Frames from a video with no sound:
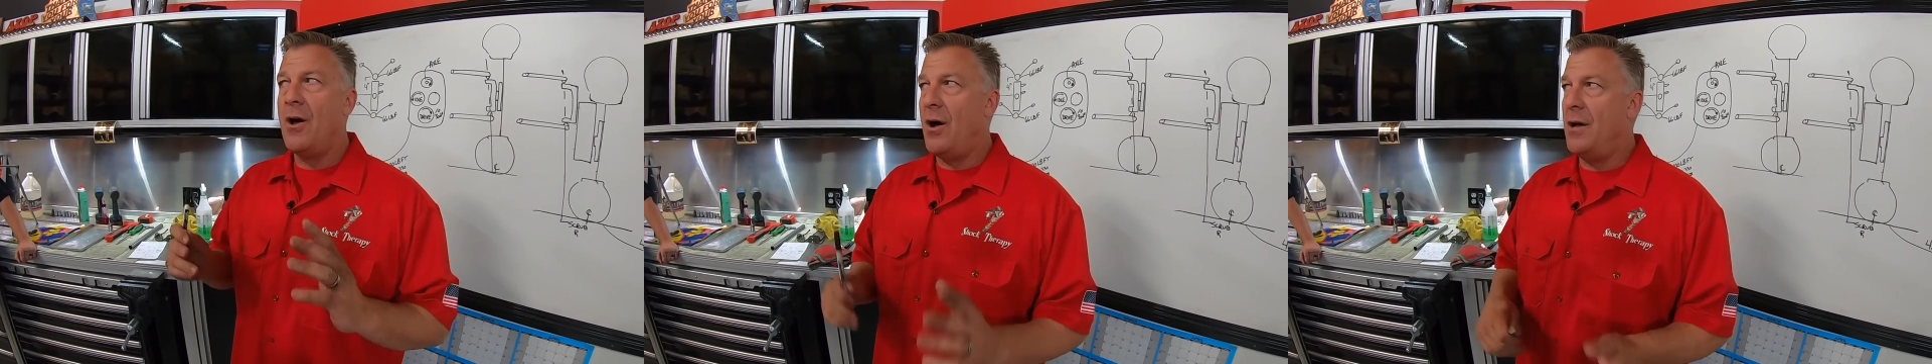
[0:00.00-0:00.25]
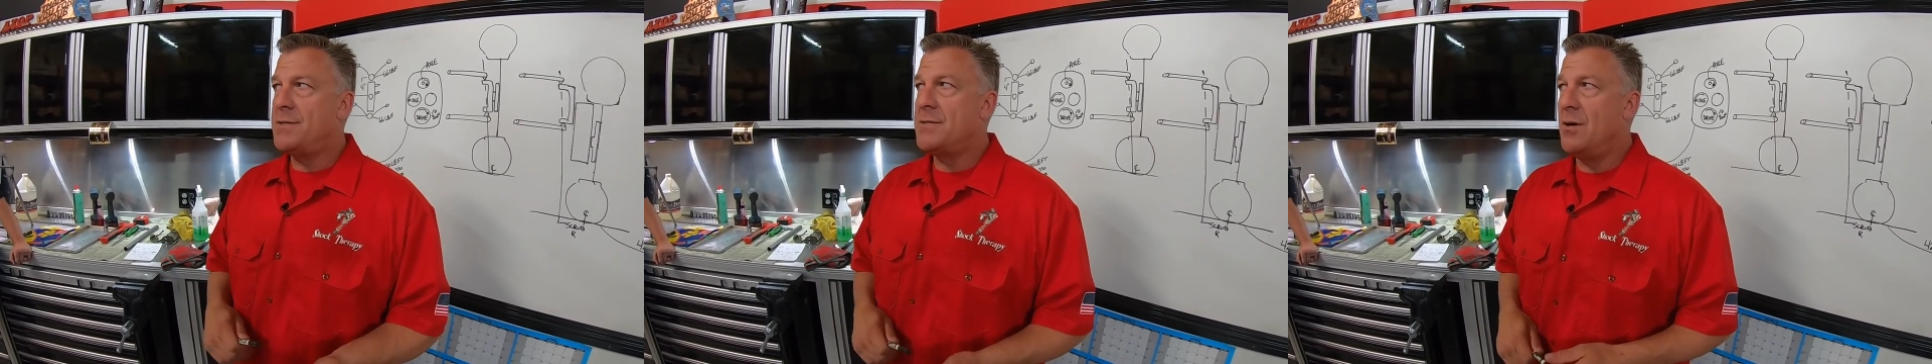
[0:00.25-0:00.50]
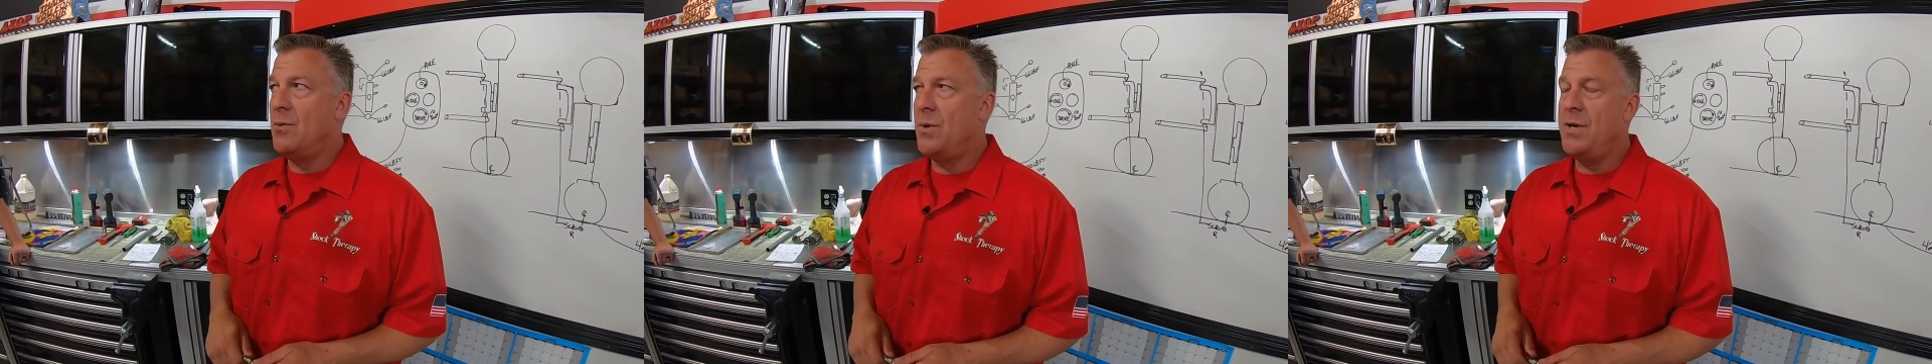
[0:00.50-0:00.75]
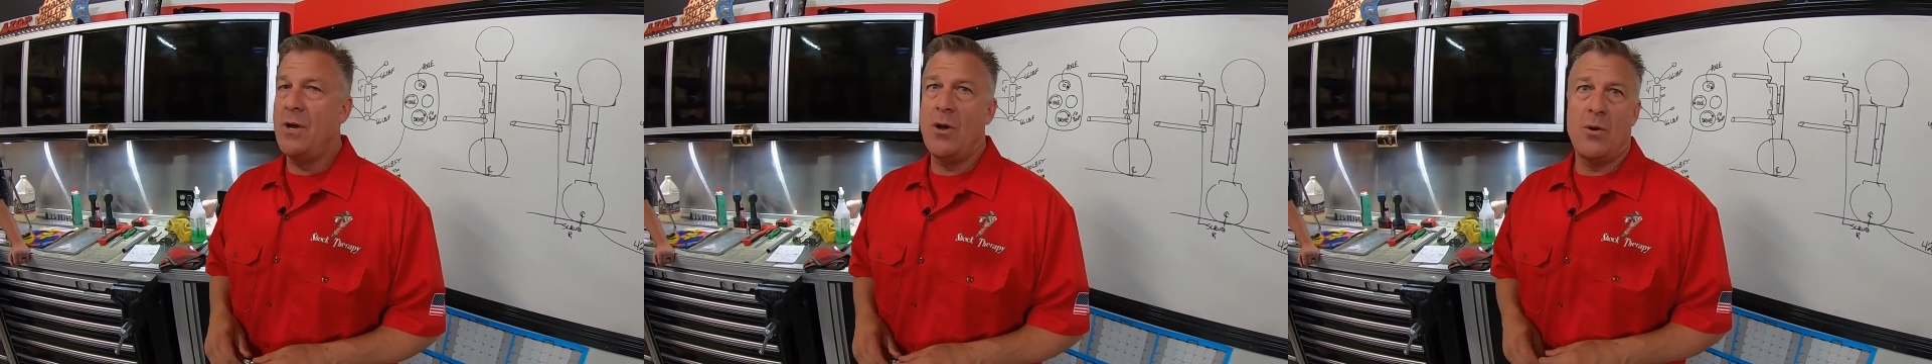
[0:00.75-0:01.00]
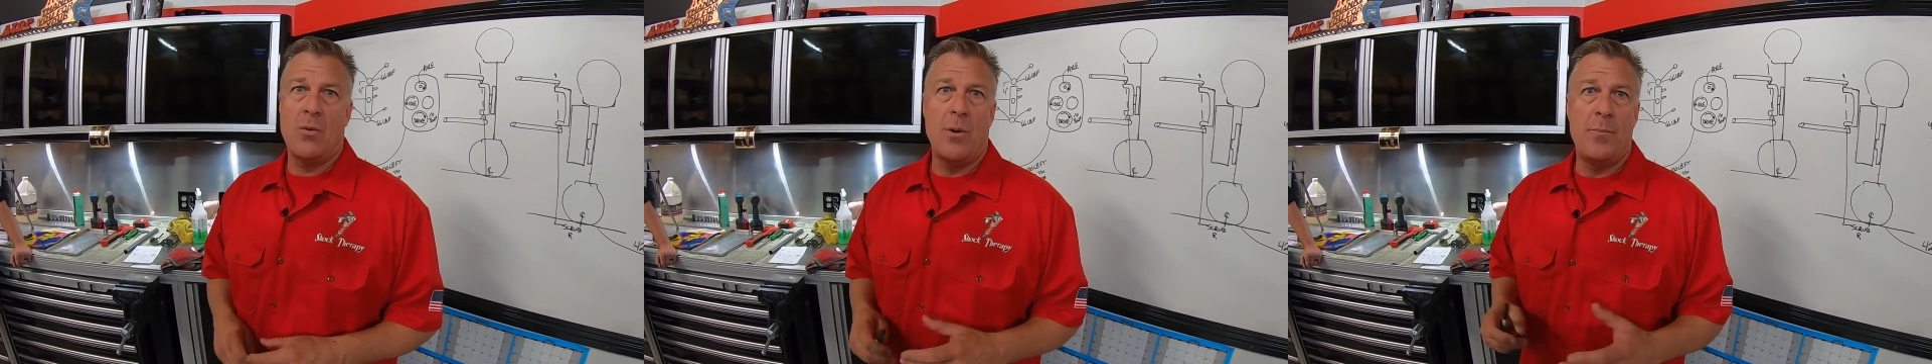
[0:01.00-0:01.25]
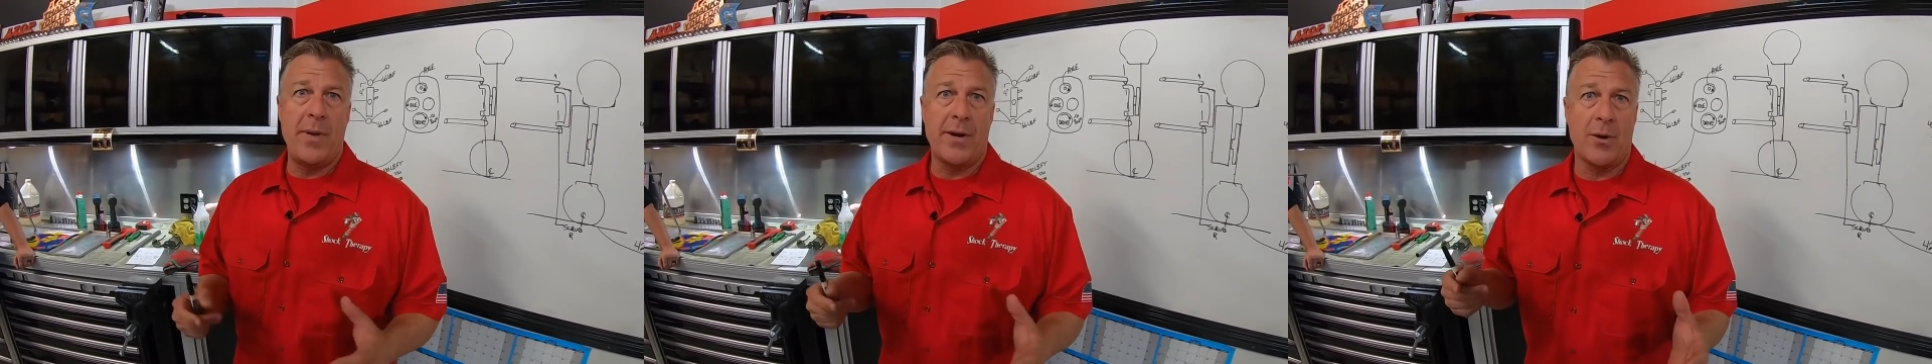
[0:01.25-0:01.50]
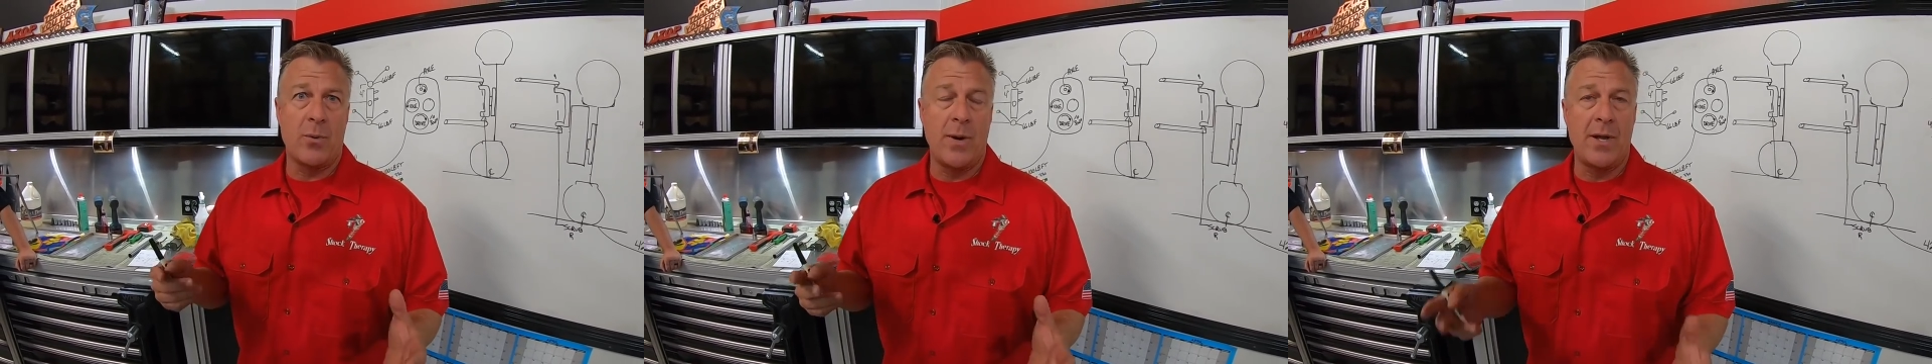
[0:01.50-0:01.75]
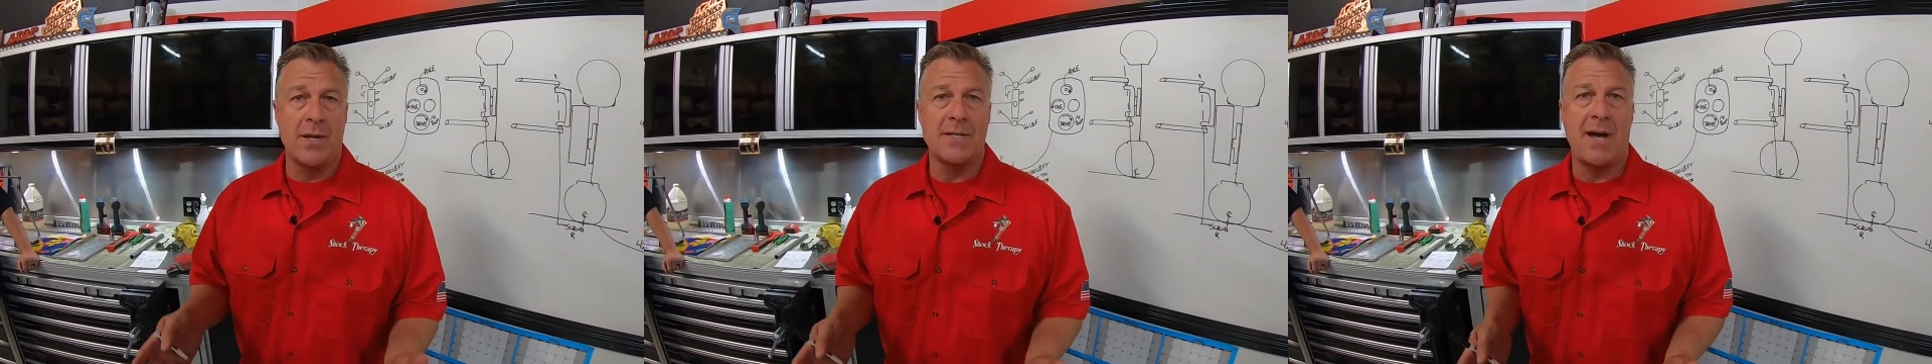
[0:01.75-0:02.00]
Also, when you go to a bigger
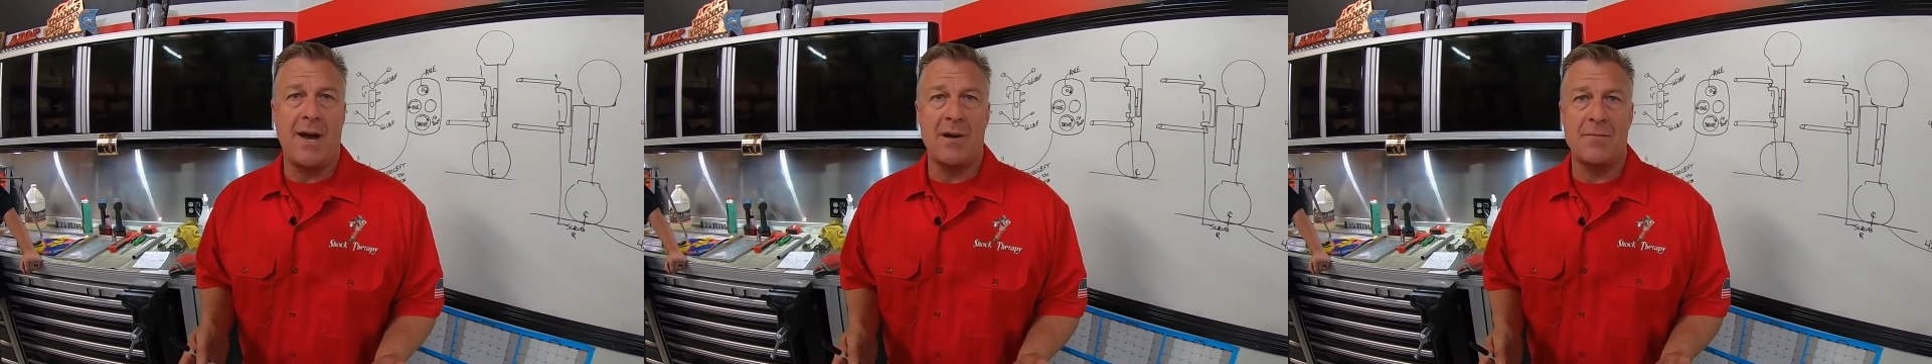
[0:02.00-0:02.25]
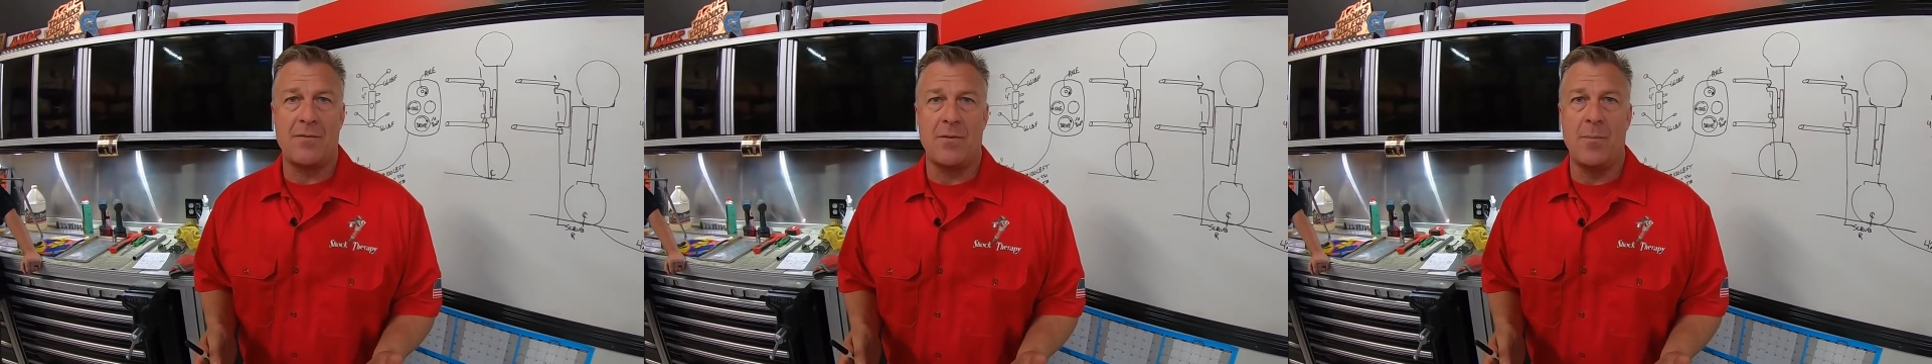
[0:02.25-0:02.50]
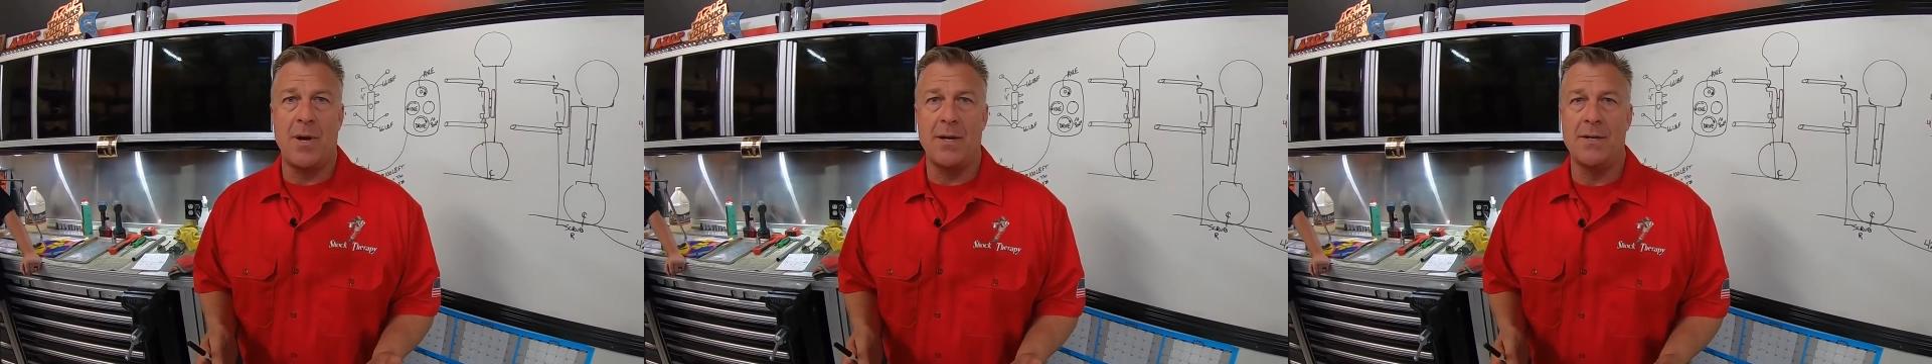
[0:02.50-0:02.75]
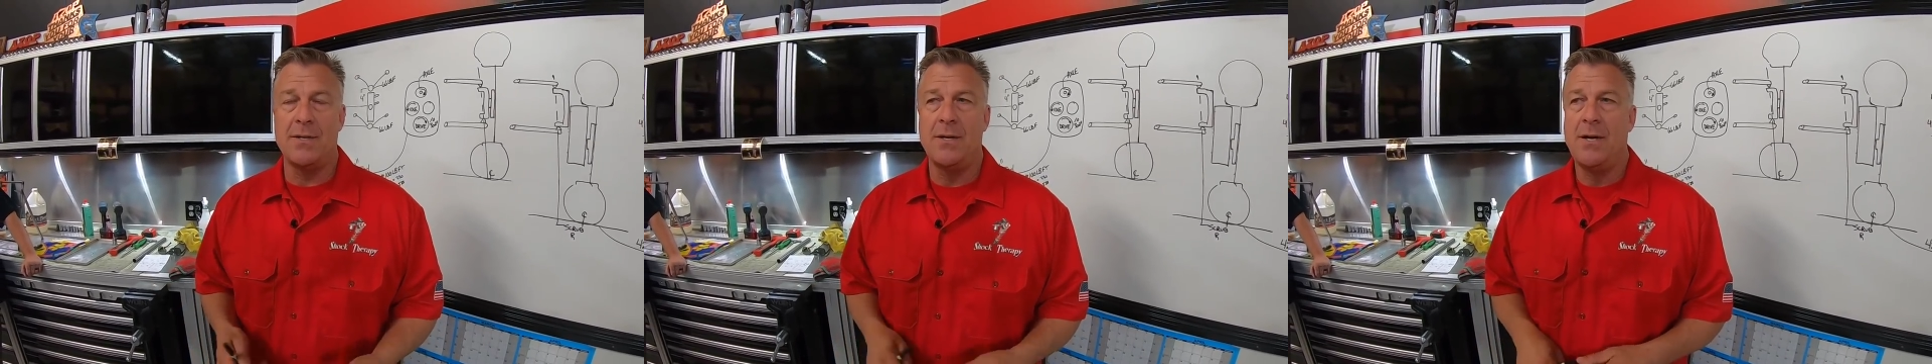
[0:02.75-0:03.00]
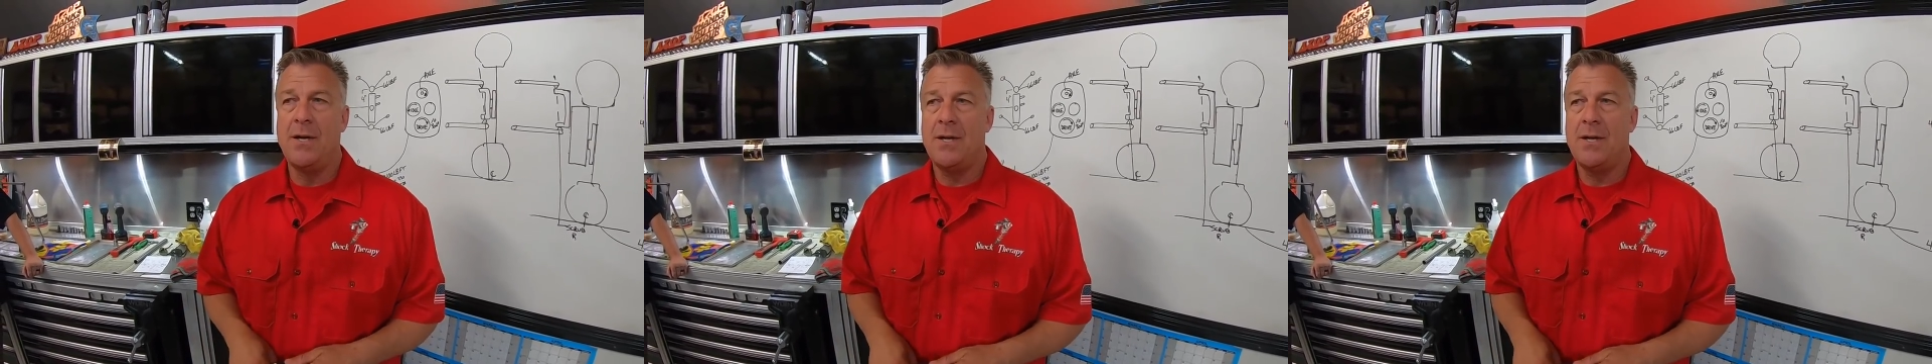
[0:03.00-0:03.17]
wheel and tire for mudding,